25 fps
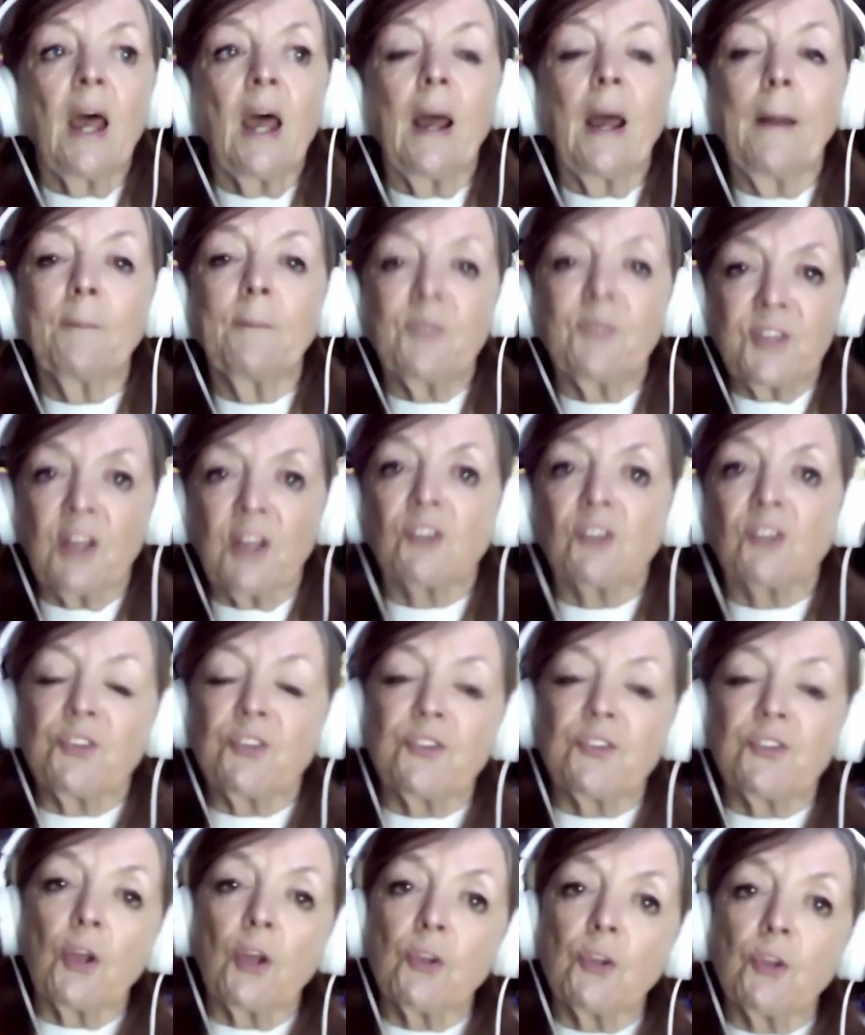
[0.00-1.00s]
um, such
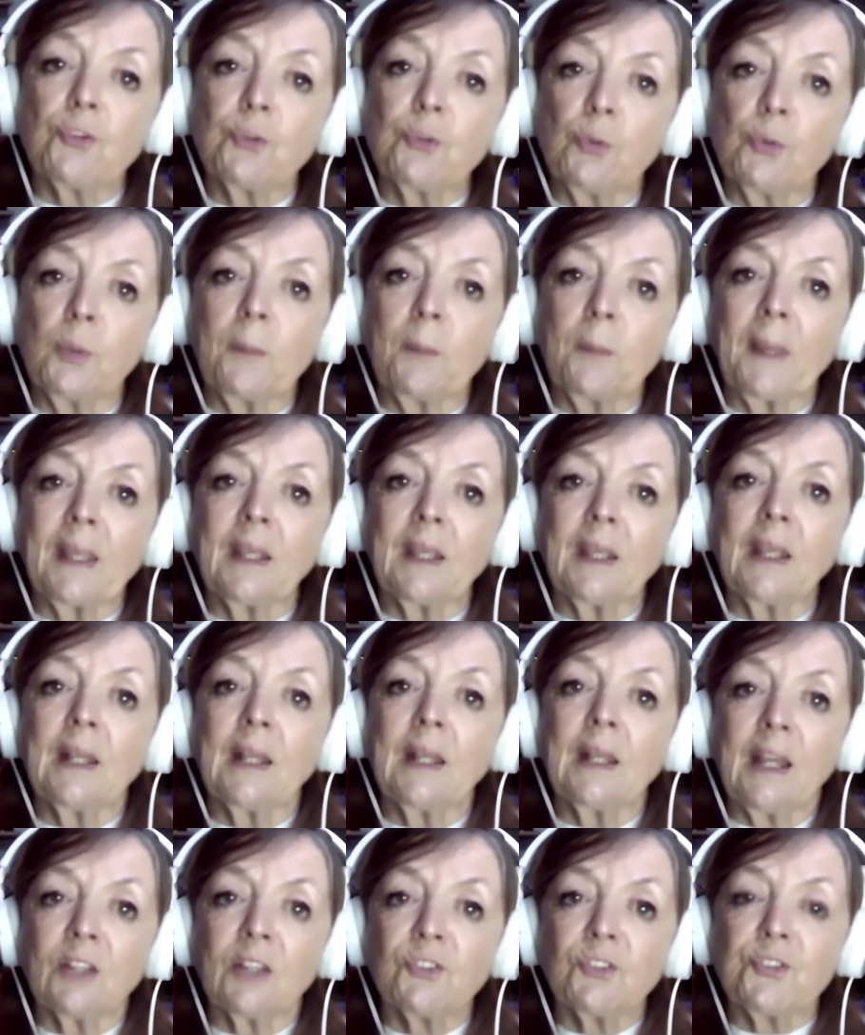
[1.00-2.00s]
as those who were making
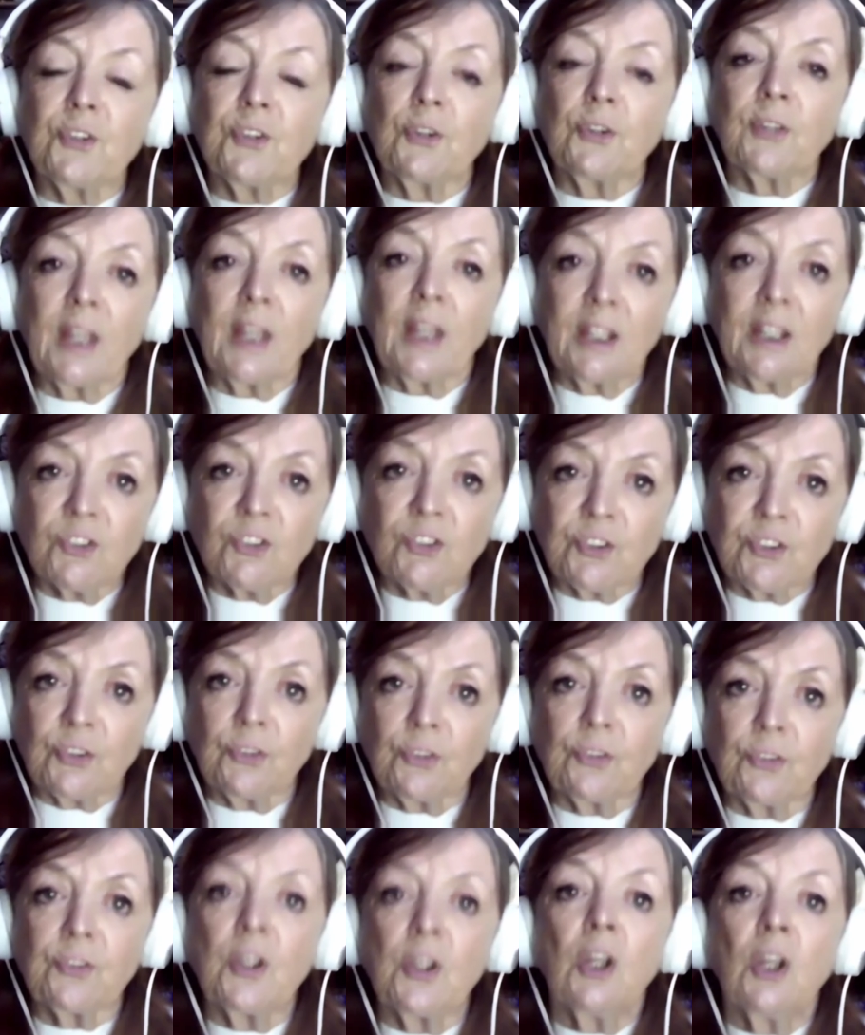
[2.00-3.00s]
large
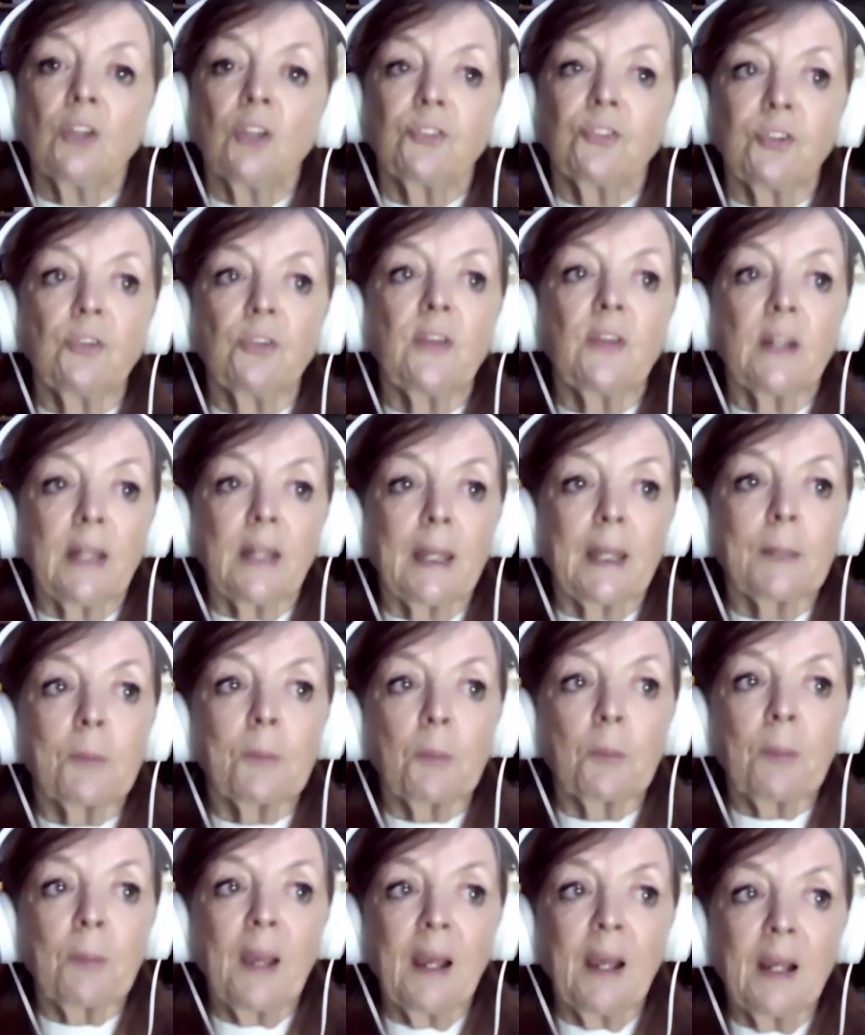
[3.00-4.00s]
donations to the
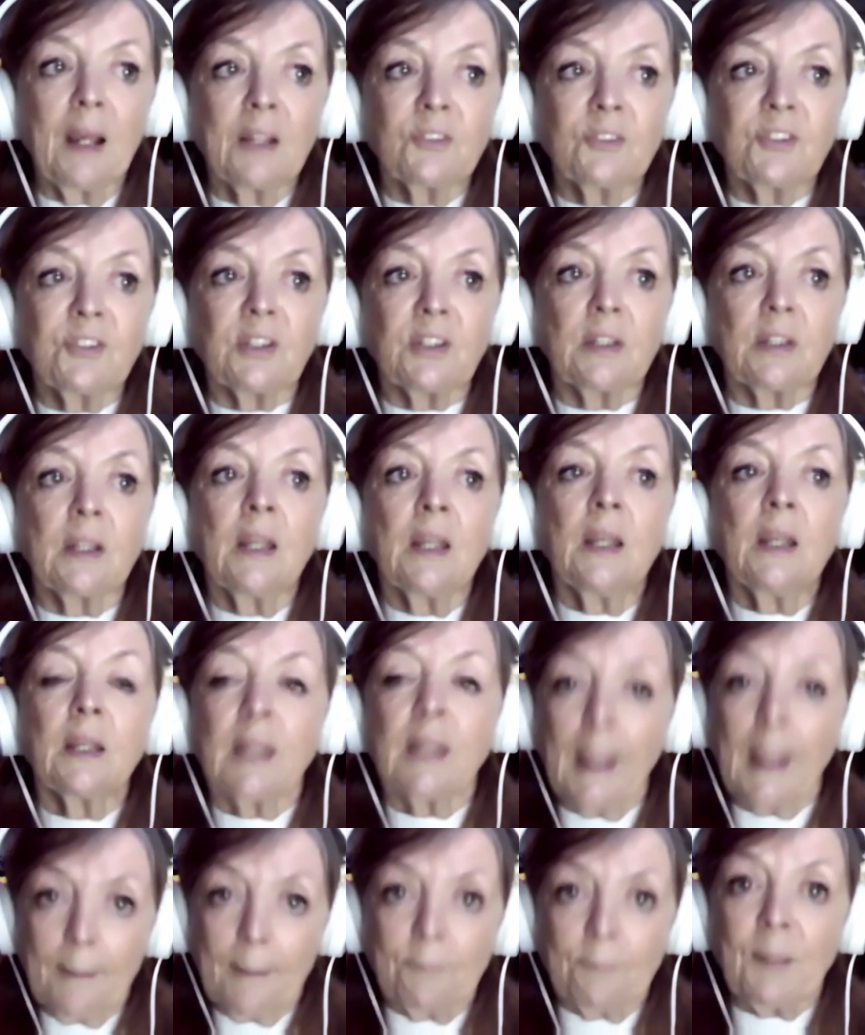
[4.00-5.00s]
Labour Party
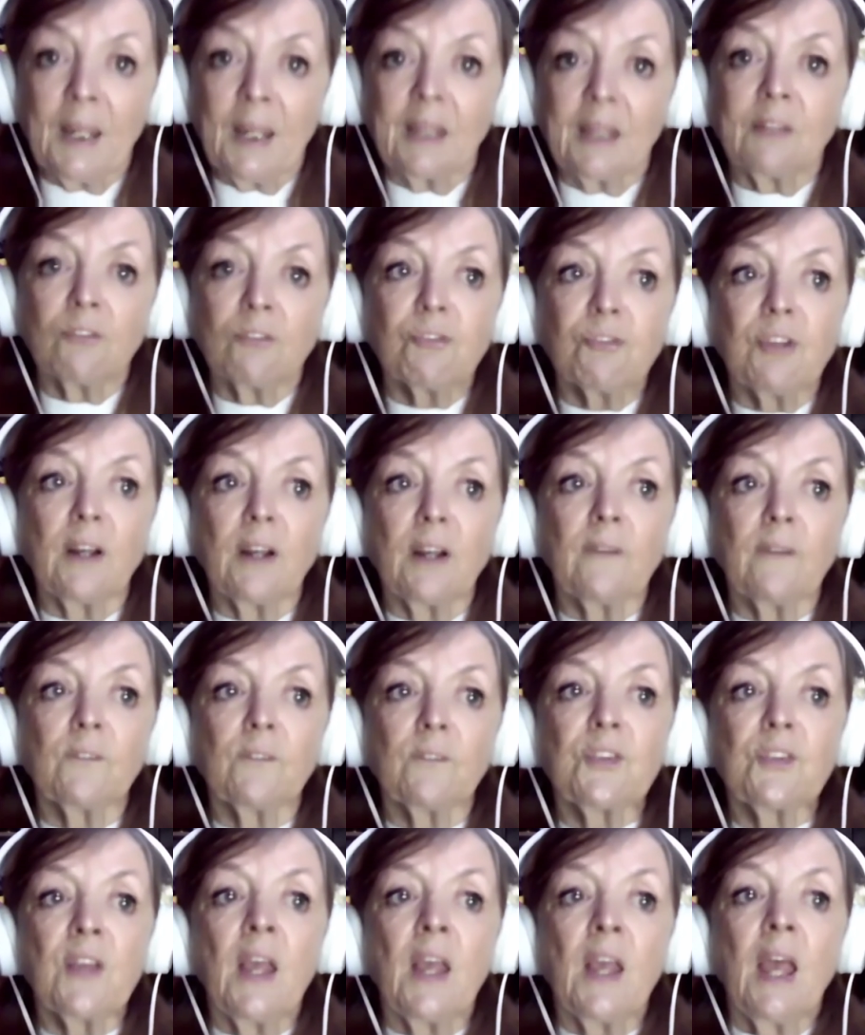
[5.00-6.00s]
campaign
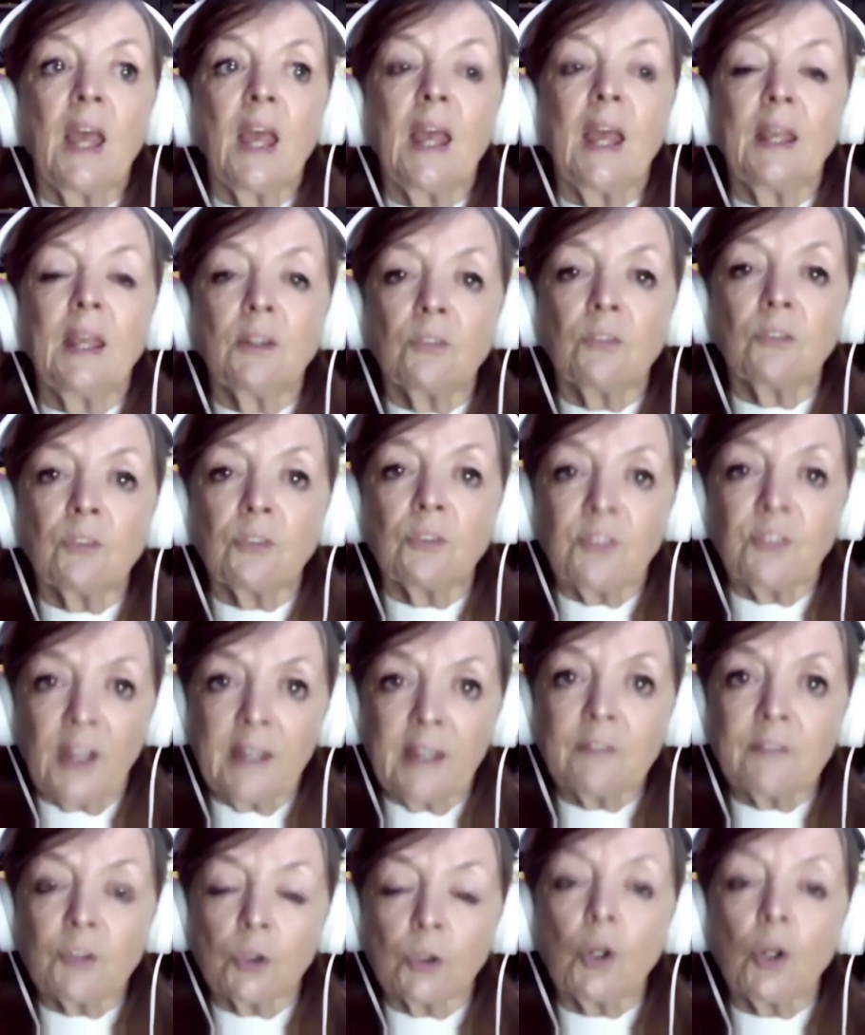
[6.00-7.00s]
funds. And
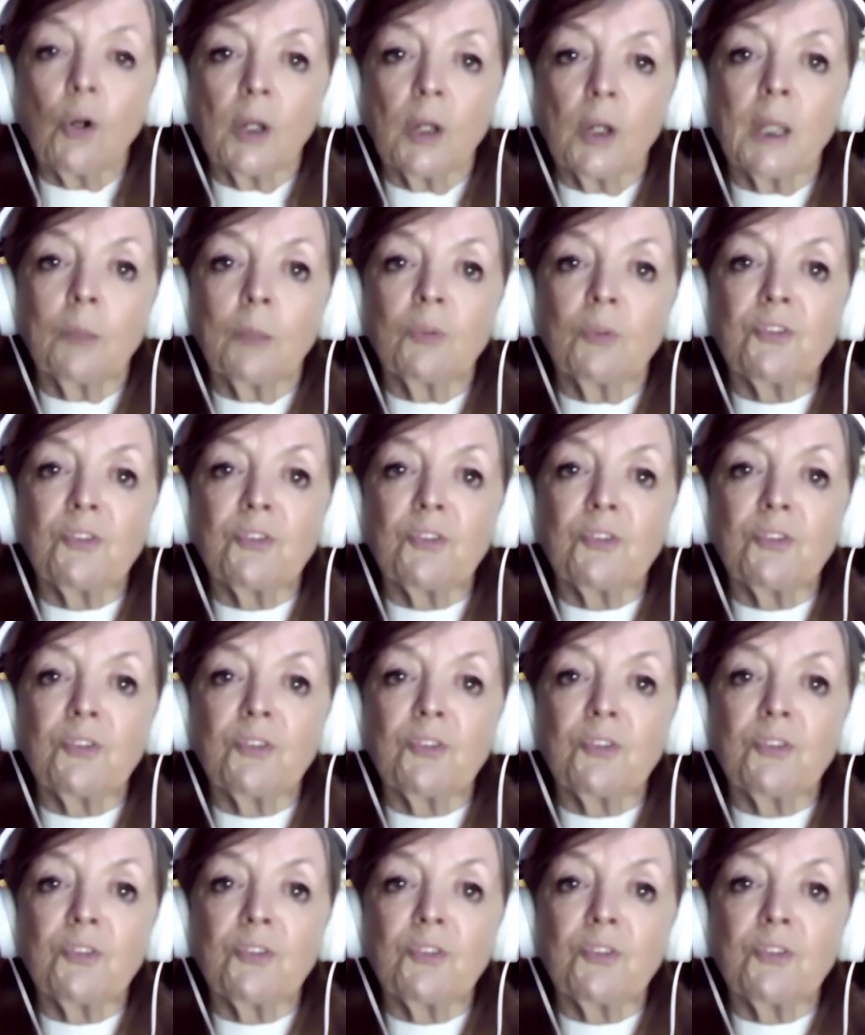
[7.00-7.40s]
David Lange